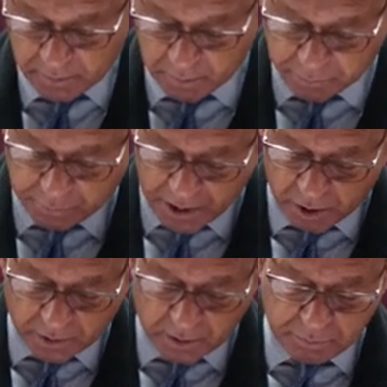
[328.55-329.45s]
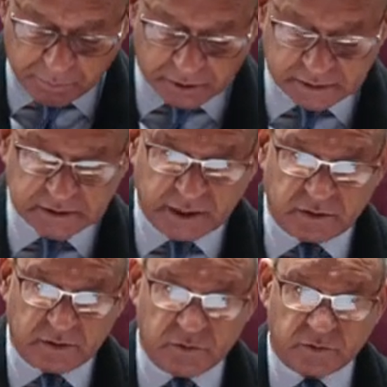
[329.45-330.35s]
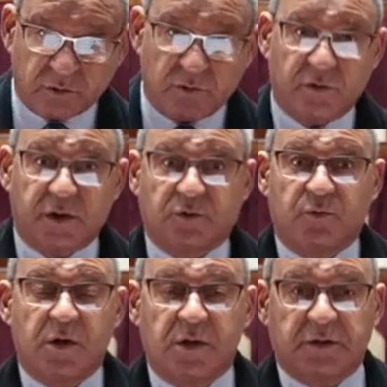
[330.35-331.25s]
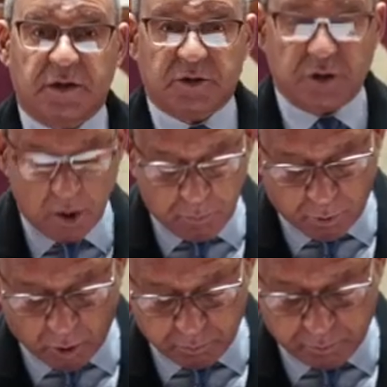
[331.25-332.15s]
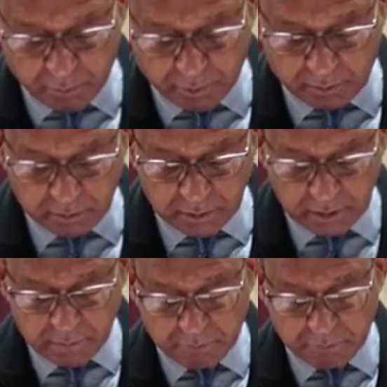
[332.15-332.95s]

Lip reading: the power pulsating through his words is palpable,